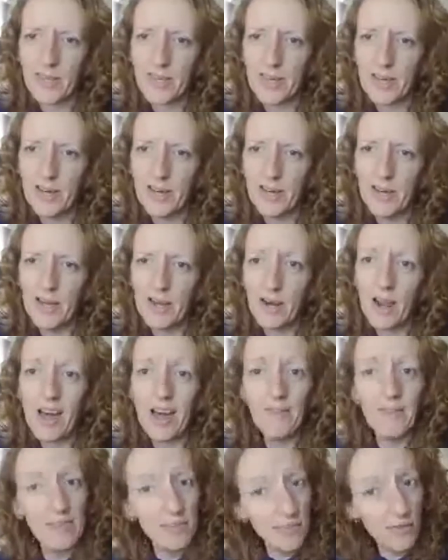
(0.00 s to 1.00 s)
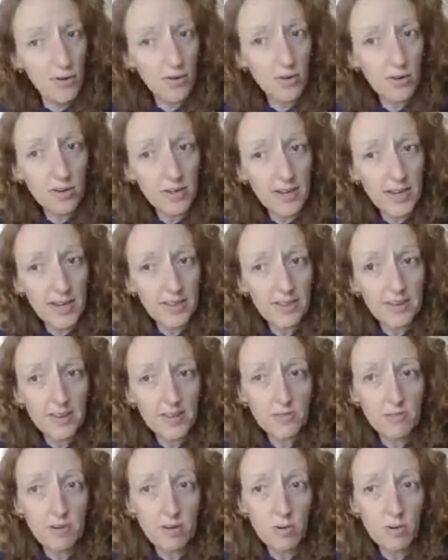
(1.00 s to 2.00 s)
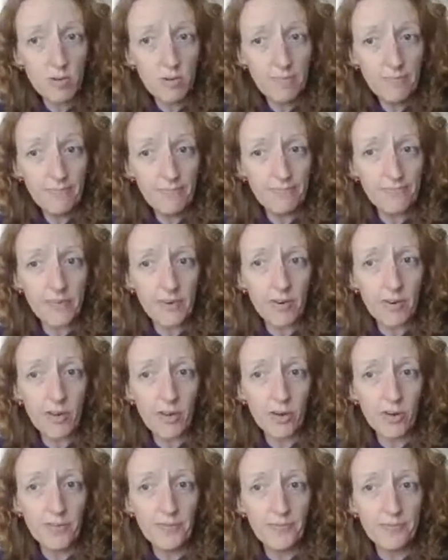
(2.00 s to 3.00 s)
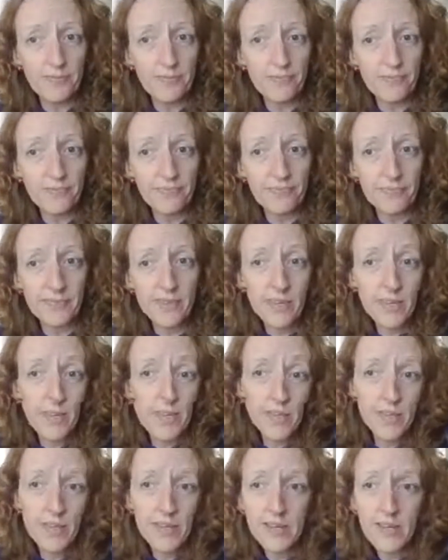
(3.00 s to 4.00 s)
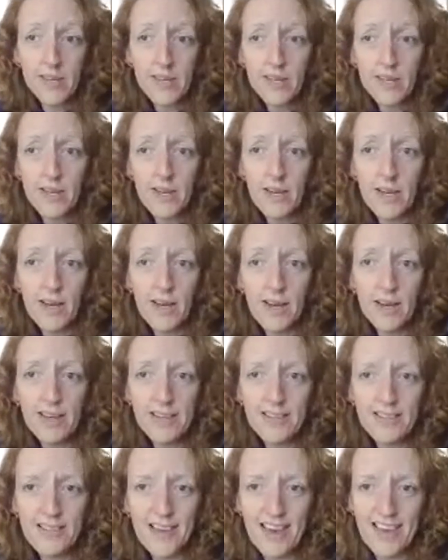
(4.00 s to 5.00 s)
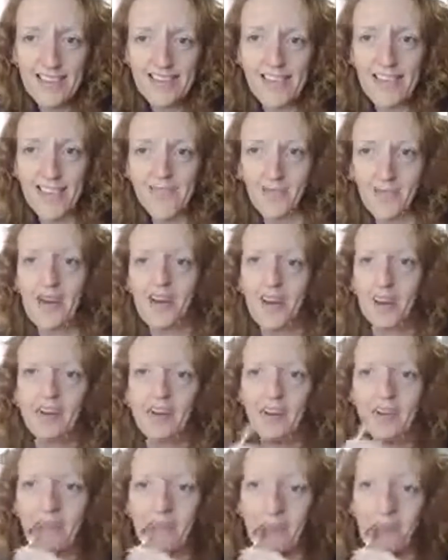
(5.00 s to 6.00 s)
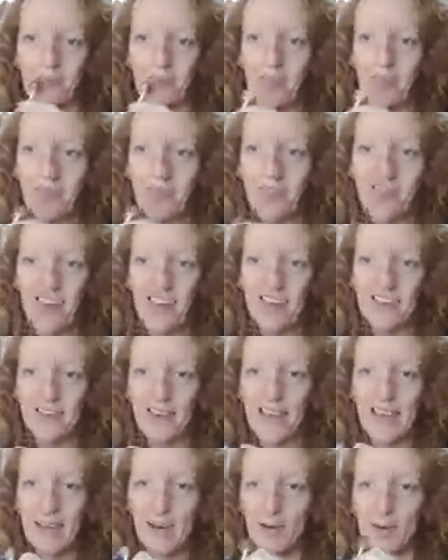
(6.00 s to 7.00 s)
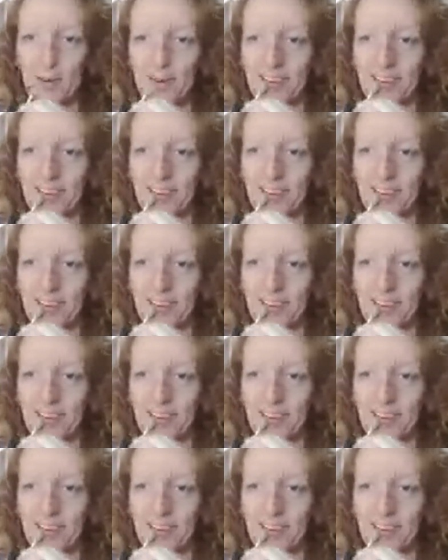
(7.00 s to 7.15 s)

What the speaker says: Life is very good here. Thanks, Raoul. Very good. It's at AC12. Kate's loud.